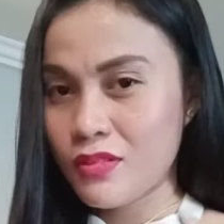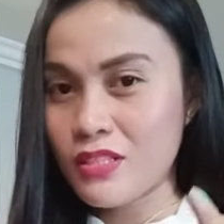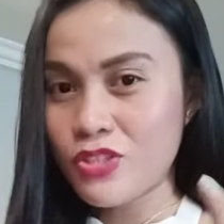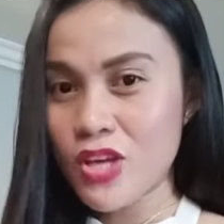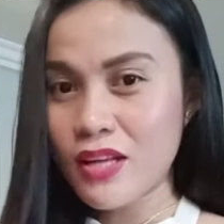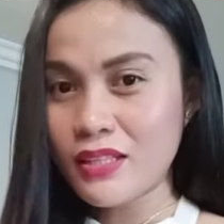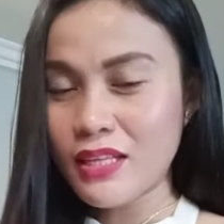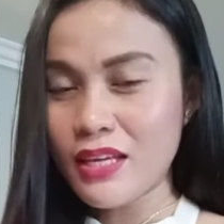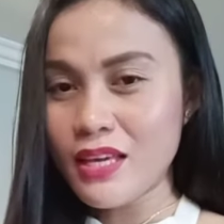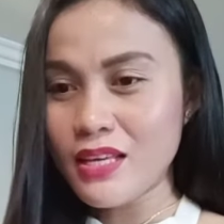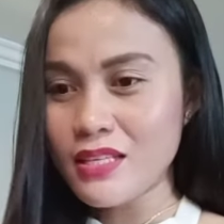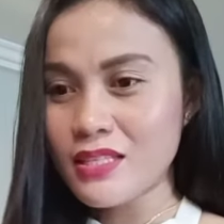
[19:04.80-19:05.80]

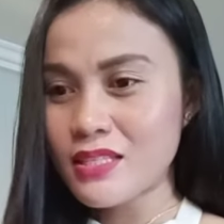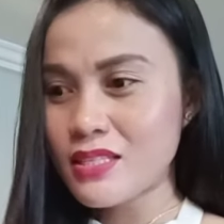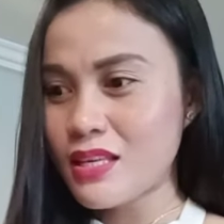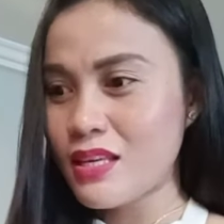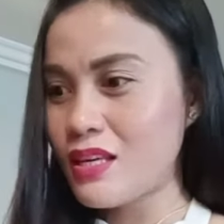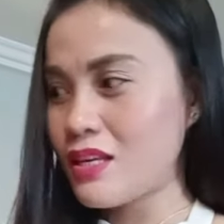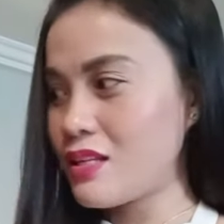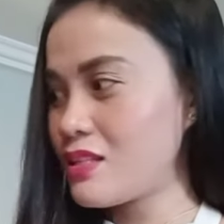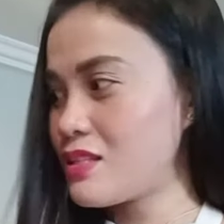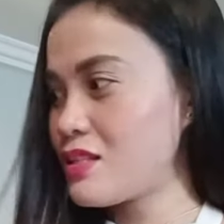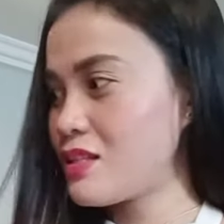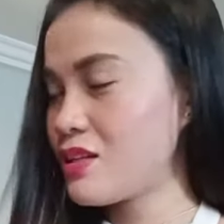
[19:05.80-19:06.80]
checklist,
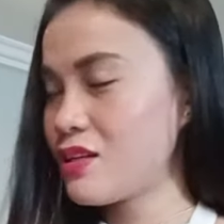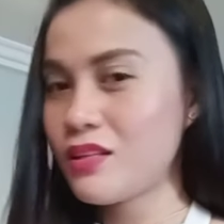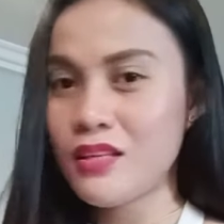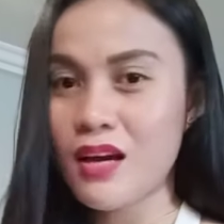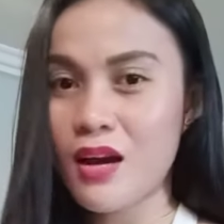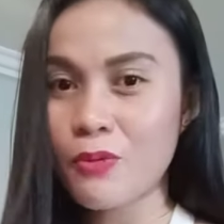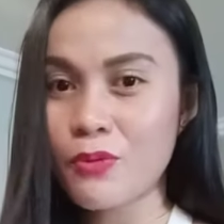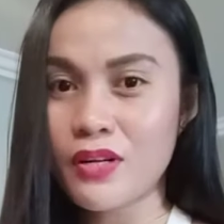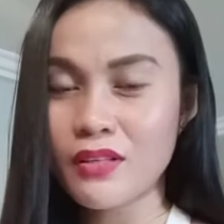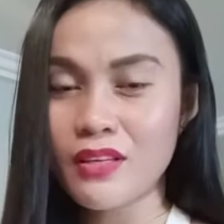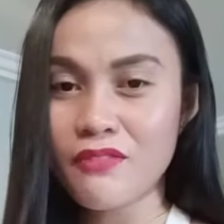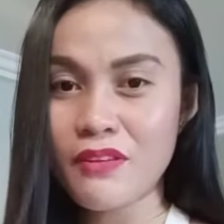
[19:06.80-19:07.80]
and yeah,
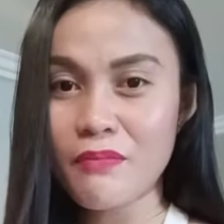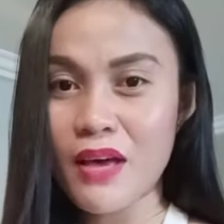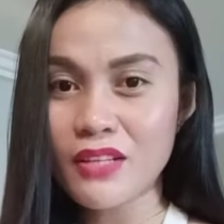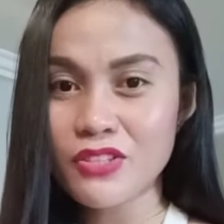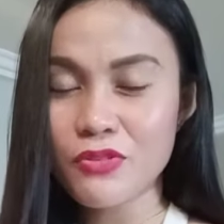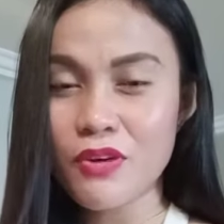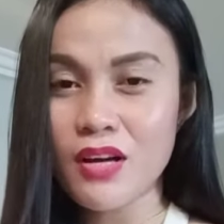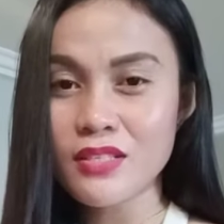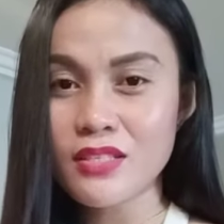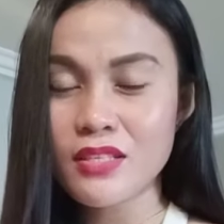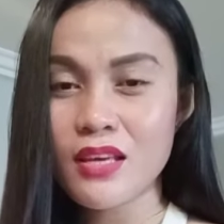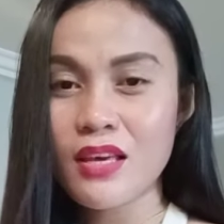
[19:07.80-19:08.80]
were given back to
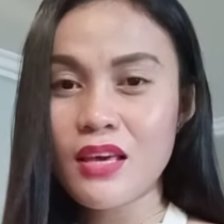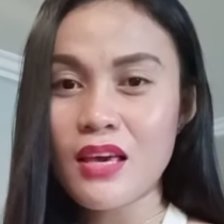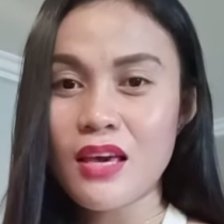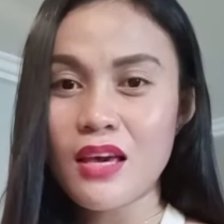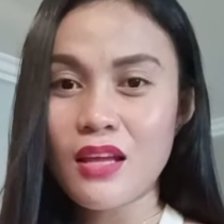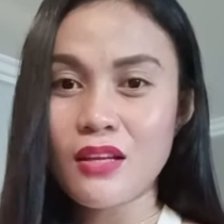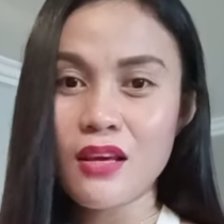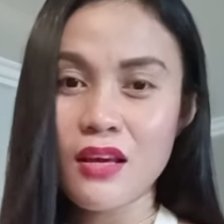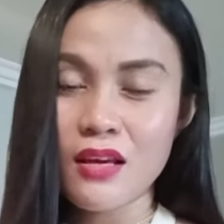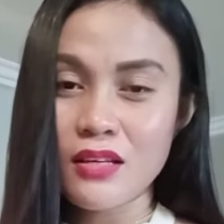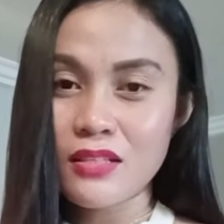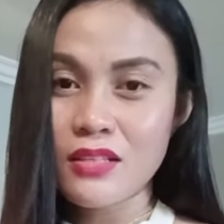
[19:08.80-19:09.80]
us. And
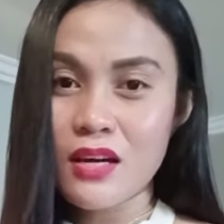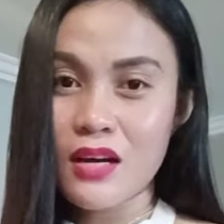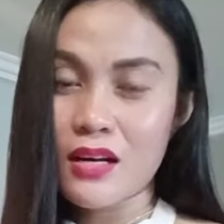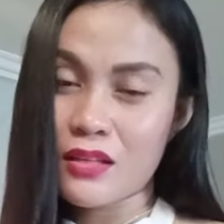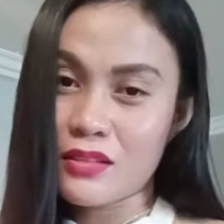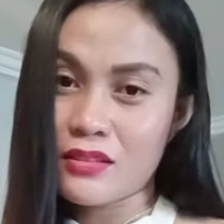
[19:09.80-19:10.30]
the